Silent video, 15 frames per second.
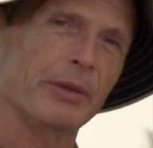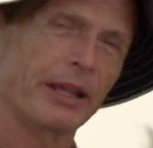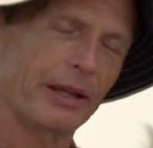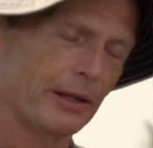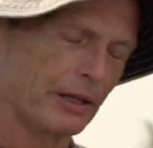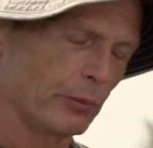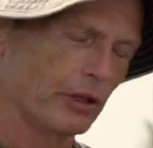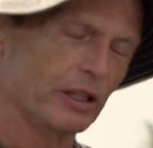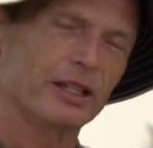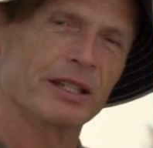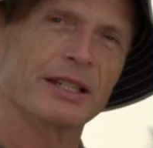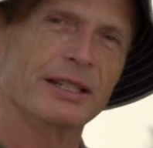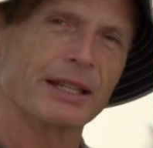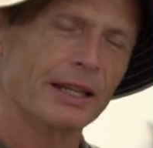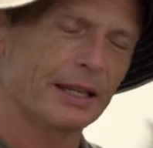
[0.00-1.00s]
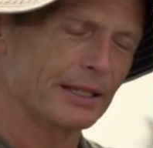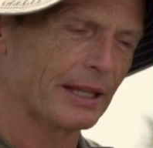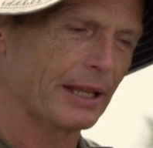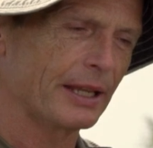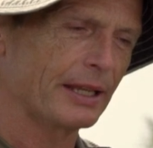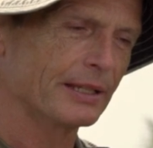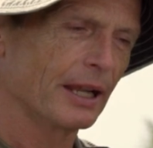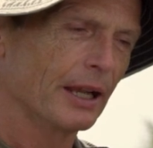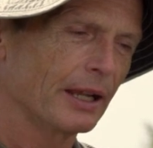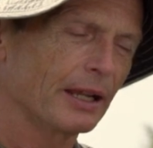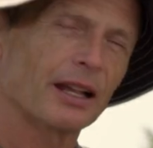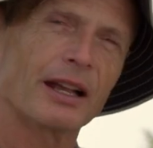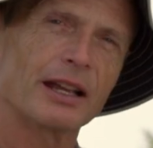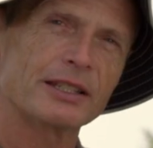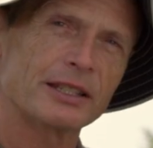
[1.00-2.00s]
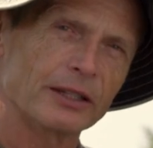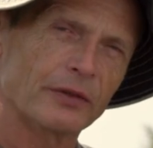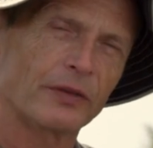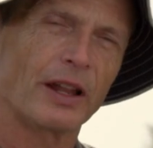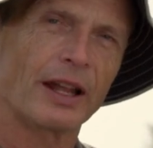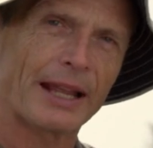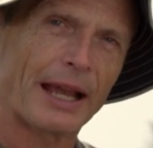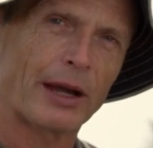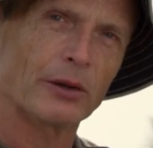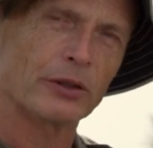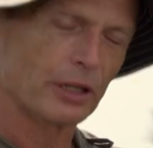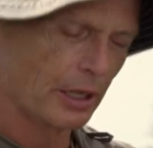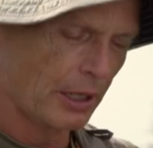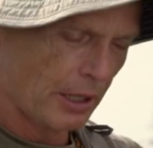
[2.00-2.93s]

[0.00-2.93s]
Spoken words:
me here, and what you can see is that he's casting the fly out,